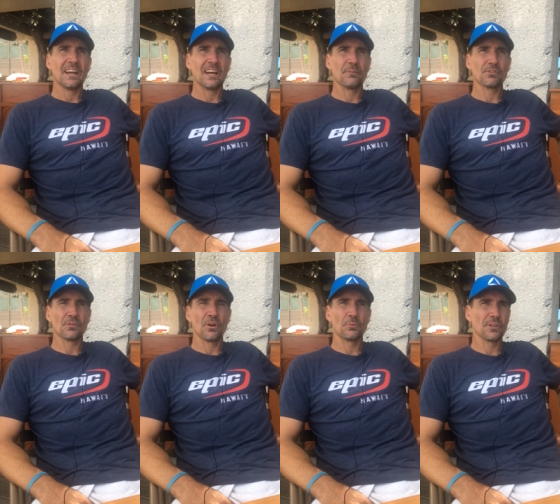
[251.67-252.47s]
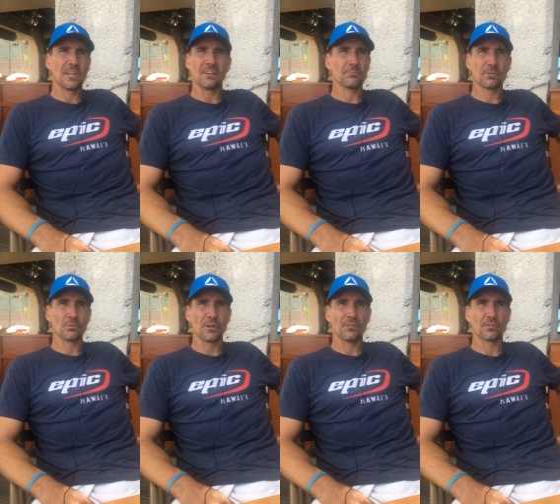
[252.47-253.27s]
So I would get
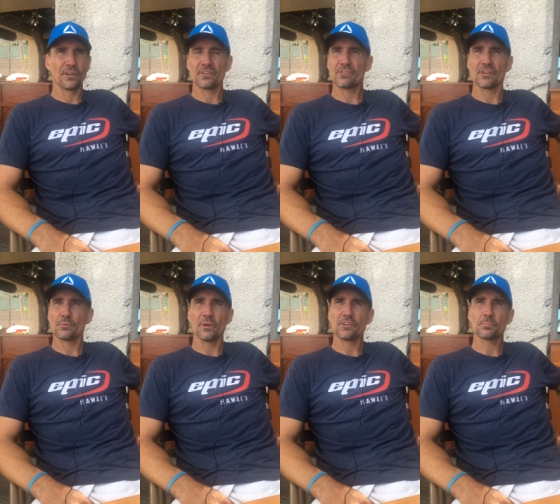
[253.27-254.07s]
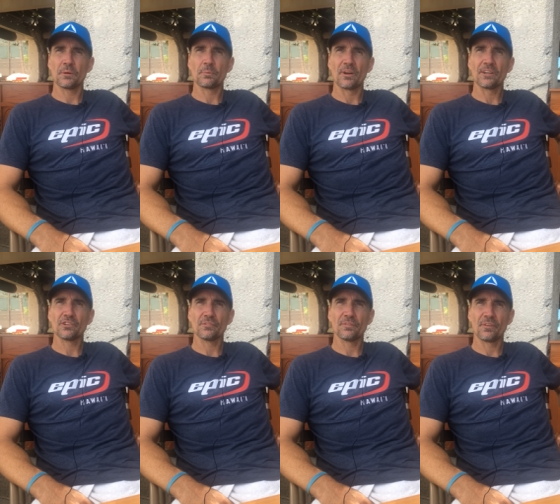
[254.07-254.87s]
between 3 to 6 weeks
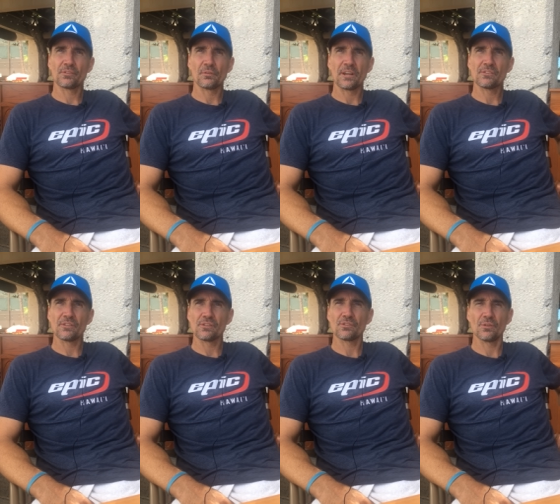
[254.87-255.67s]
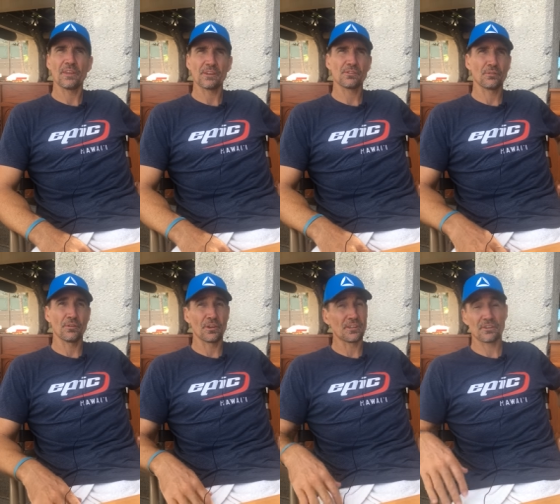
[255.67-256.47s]
preparation for this race since
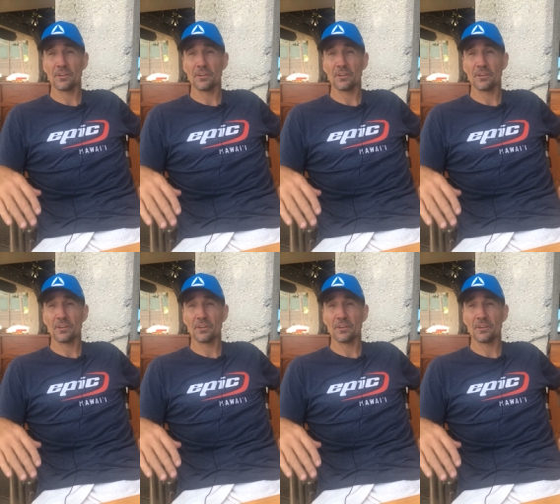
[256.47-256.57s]
2013.